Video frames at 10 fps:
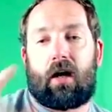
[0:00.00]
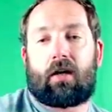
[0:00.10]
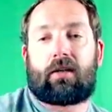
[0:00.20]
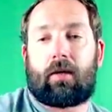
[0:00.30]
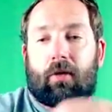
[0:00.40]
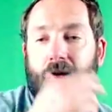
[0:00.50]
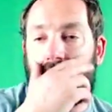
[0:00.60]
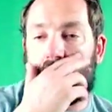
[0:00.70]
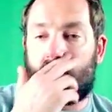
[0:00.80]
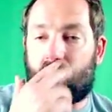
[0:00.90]
Kimberly
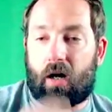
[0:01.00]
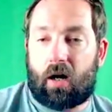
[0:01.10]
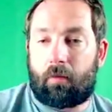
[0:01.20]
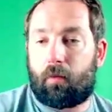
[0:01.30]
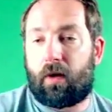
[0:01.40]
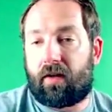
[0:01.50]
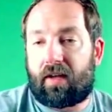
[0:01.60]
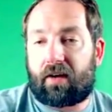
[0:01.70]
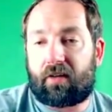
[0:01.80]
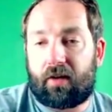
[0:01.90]
Wynn is
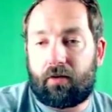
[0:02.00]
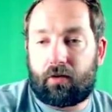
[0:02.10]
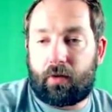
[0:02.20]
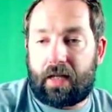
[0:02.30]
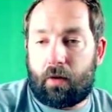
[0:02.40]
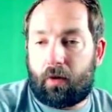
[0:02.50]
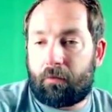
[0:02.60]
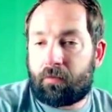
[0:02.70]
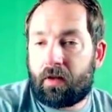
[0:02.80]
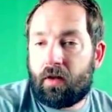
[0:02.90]
actually doing that one.
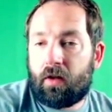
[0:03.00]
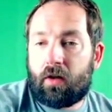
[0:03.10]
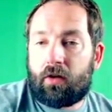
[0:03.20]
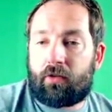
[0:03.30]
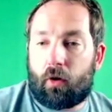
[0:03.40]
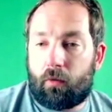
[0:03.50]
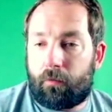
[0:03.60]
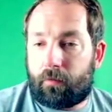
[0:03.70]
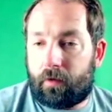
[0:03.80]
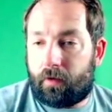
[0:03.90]
So
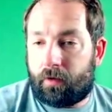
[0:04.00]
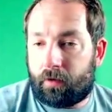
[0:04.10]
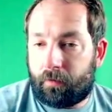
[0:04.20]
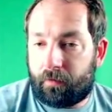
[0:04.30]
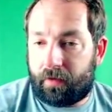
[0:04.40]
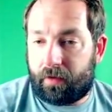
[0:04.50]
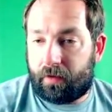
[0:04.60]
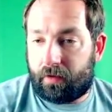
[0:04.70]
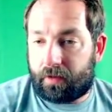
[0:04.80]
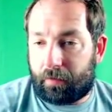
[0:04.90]
that'd
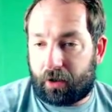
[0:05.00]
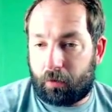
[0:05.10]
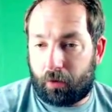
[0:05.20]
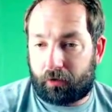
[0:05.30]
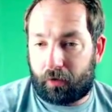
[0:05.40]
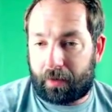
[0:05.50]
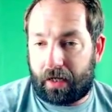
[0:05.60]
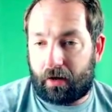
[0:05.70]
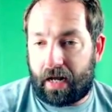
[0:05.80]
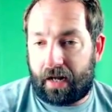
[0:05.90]
be a good book for a
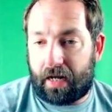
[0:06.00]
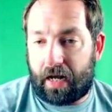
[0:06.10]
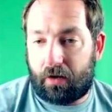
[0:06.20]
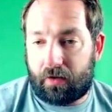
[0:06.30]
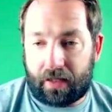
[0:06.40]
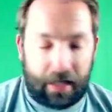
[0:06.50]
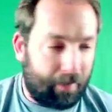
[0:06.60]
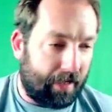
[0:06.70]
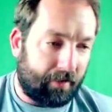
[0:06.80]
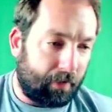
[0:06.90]
beginner. Yeah, I do think,
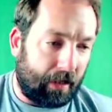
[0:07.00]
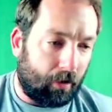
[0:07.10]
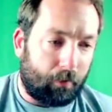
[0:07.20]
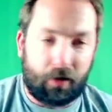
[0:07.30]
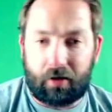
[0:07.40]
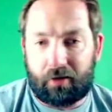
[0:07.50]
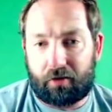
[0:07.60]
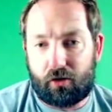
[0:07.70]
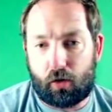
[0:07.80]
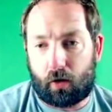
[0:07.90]
it's a beginner book. It's
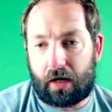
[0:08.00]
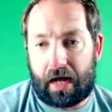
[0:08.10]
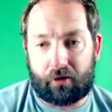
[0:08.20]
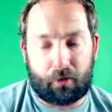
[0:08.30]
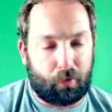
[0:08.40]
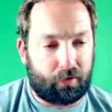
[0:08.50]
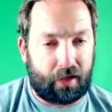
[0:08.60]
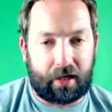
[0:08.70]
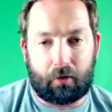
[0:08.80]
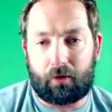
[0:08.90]
just a short answer book
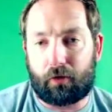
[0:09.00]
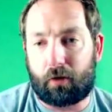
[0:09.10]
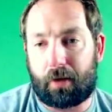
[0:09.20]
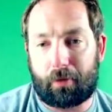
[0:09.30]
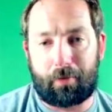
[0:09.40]
that I can refer to people.